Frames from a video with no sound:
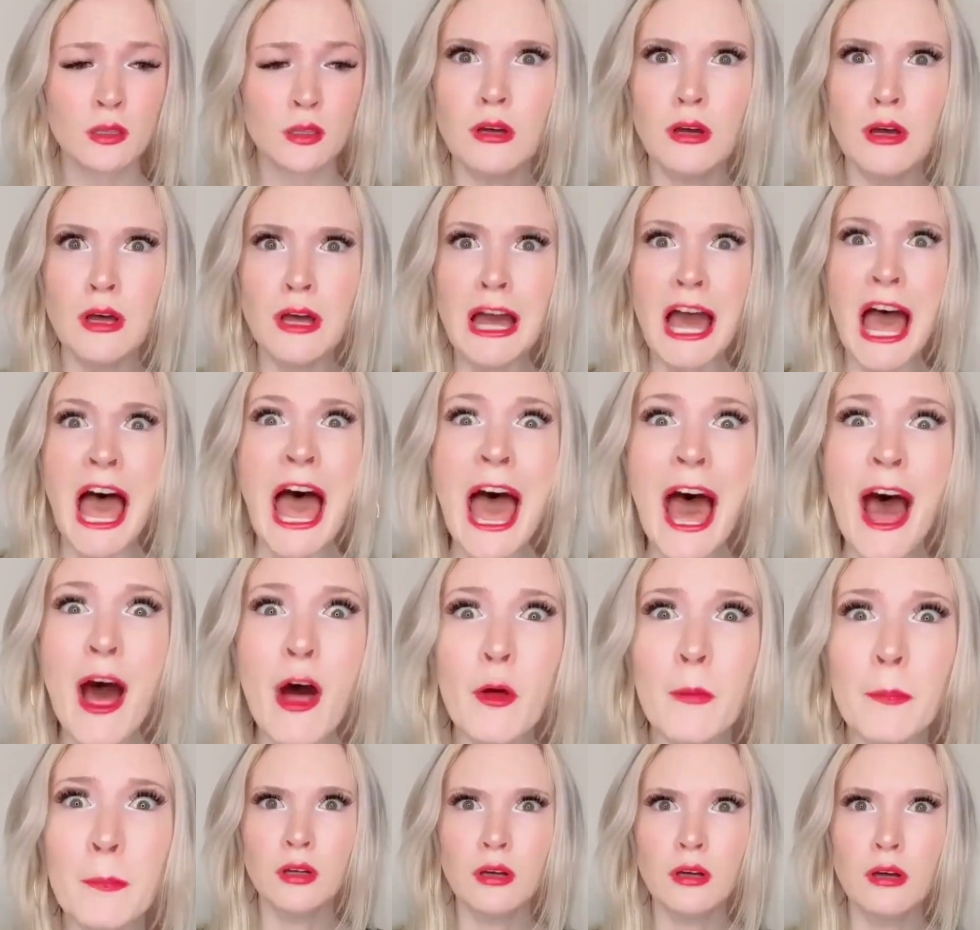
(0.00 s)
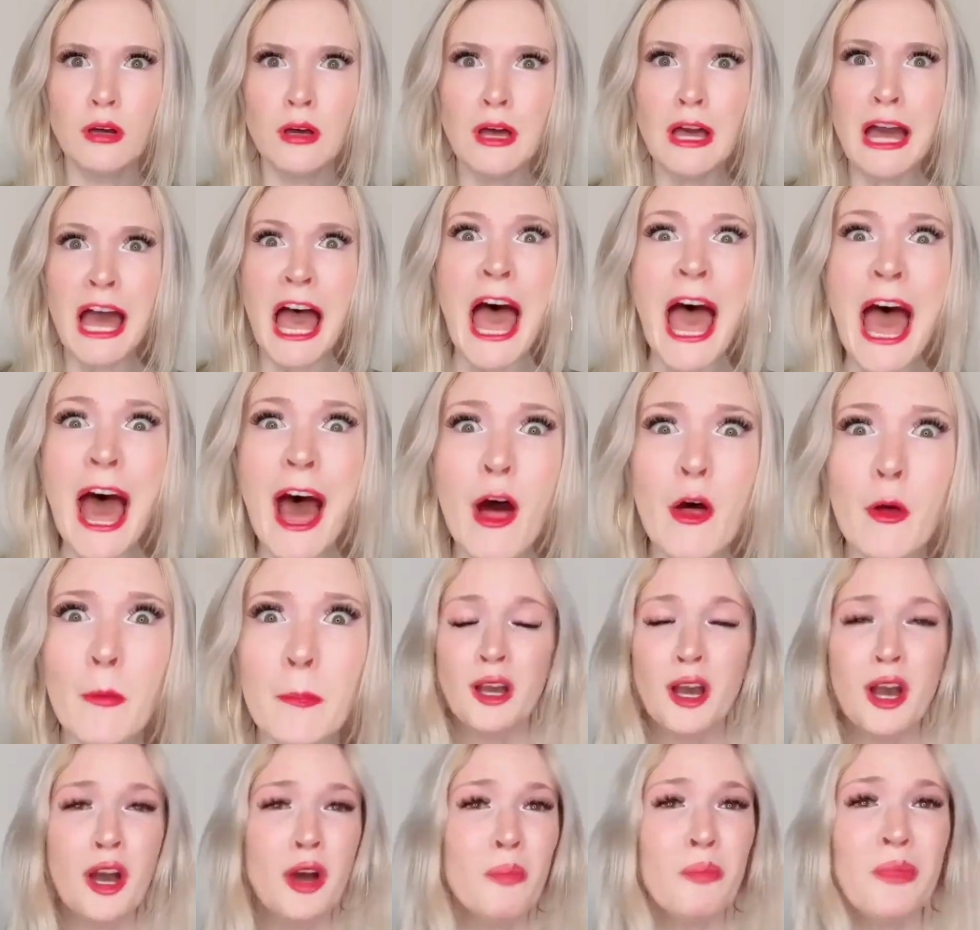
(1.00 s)
Help!
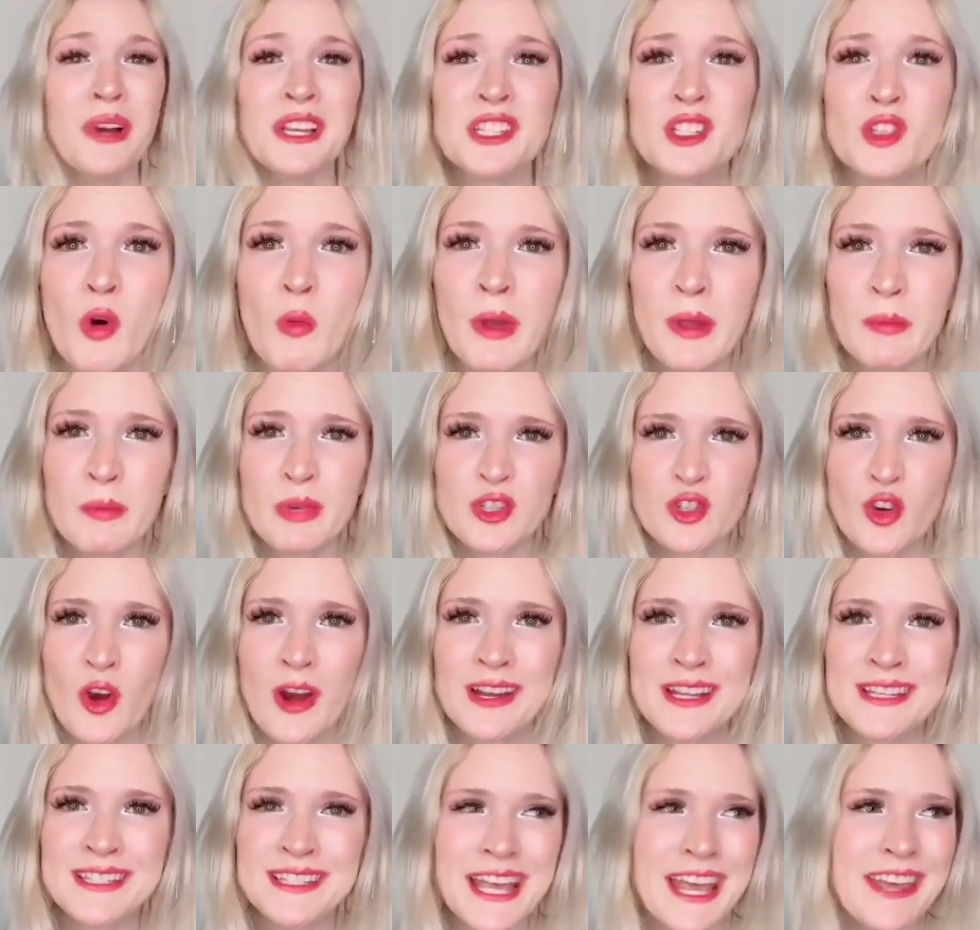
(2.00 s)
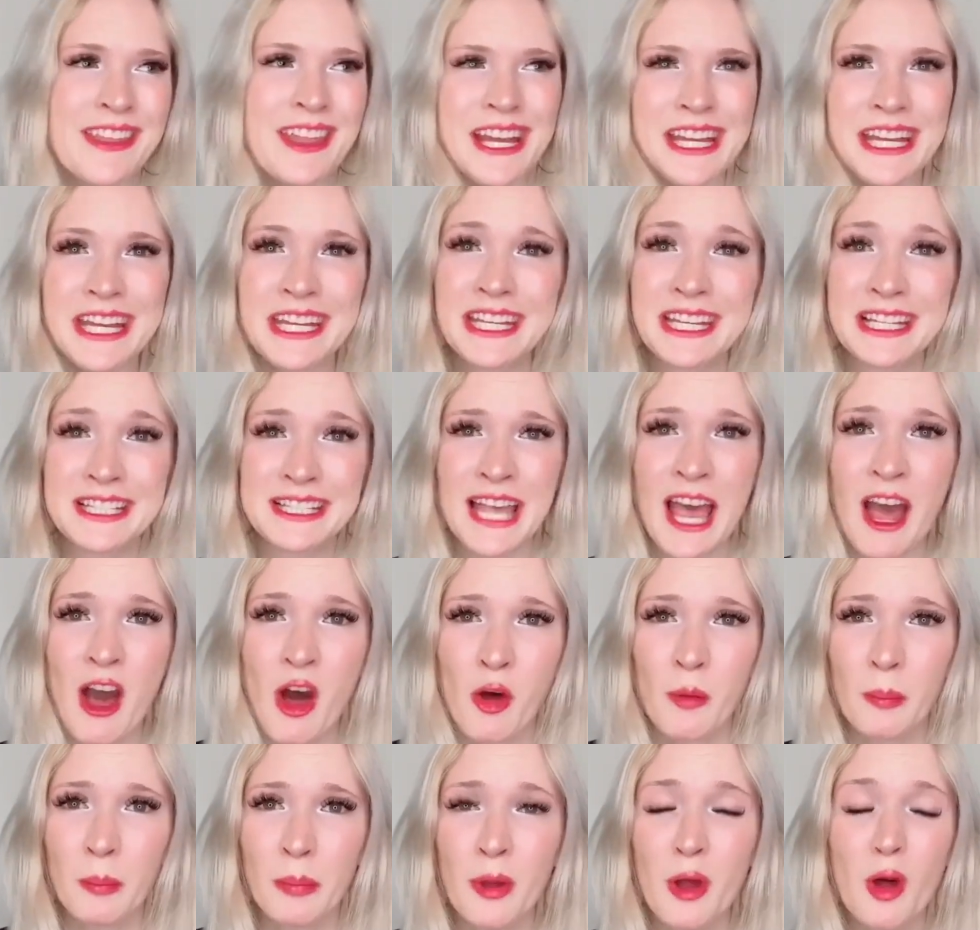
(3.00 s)
My soulmate was trying to say that he needs help.
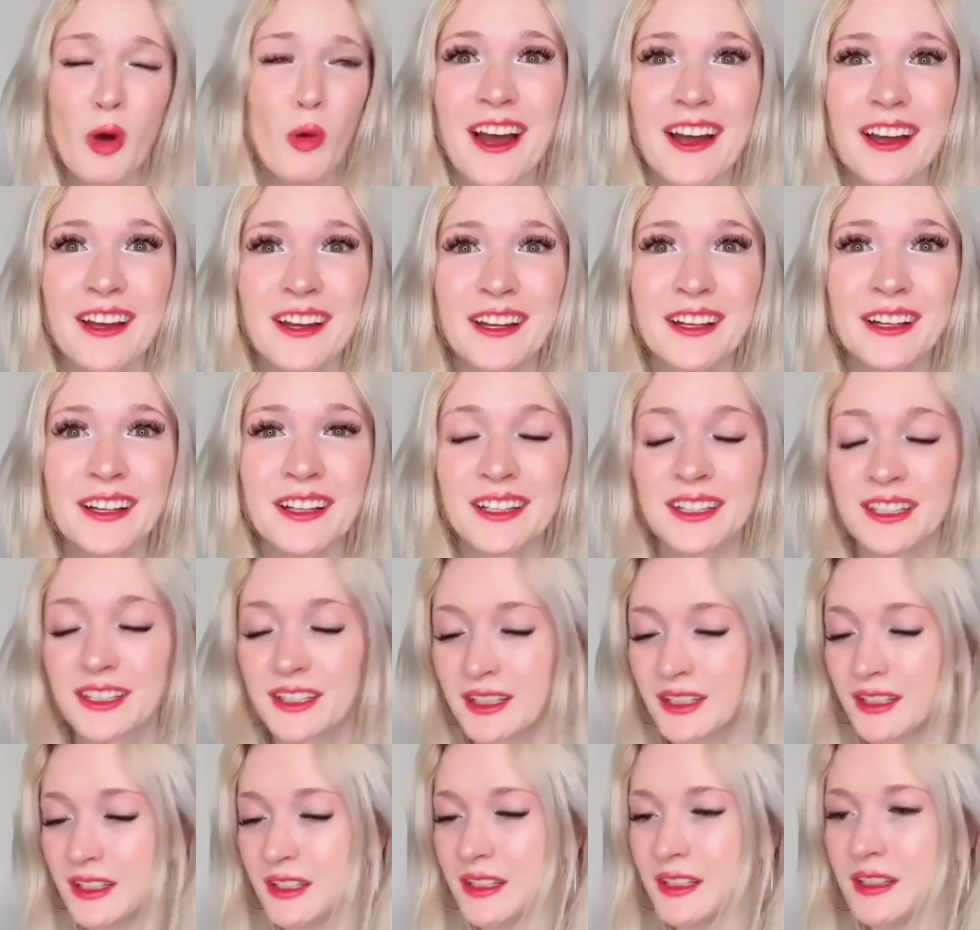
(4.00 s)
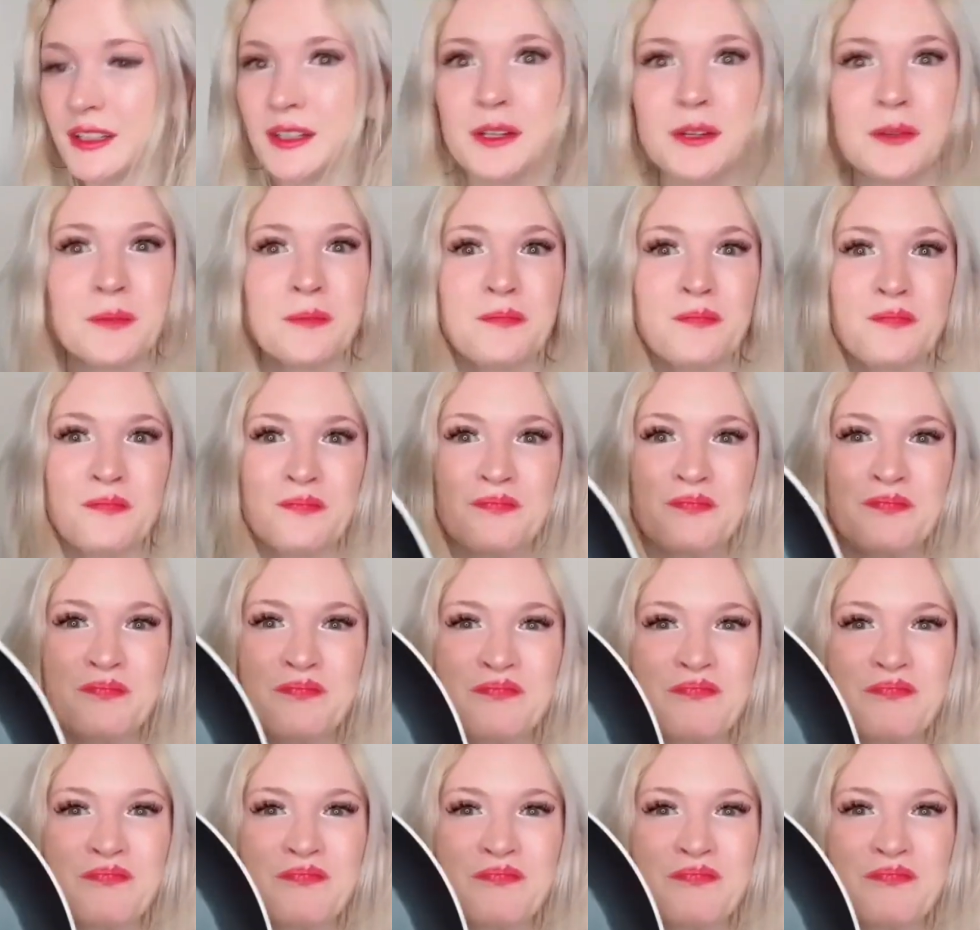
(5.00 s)
Here, send him this frying pan.